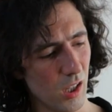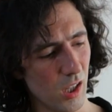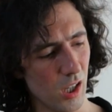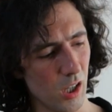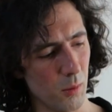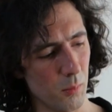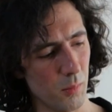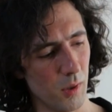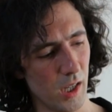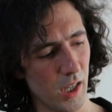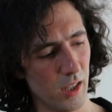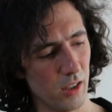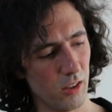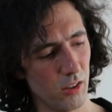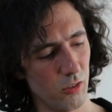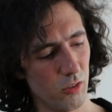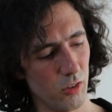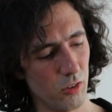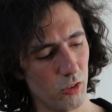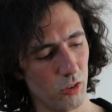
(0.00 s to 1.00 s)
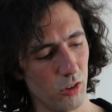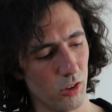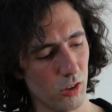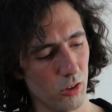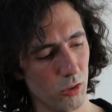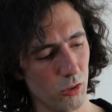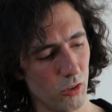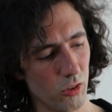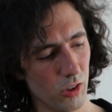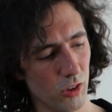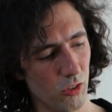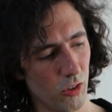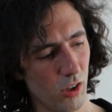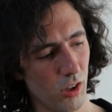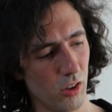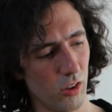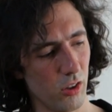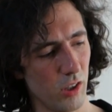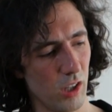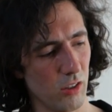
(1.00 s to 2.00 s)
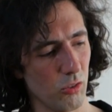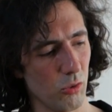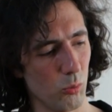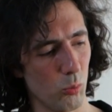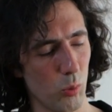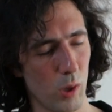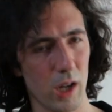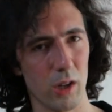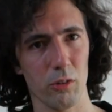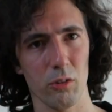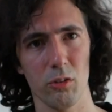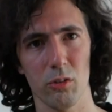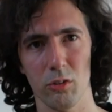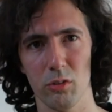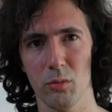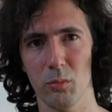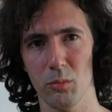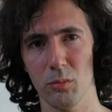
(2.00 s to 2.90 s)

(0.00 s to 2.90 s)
And if it's an acoustic guitar that has a wound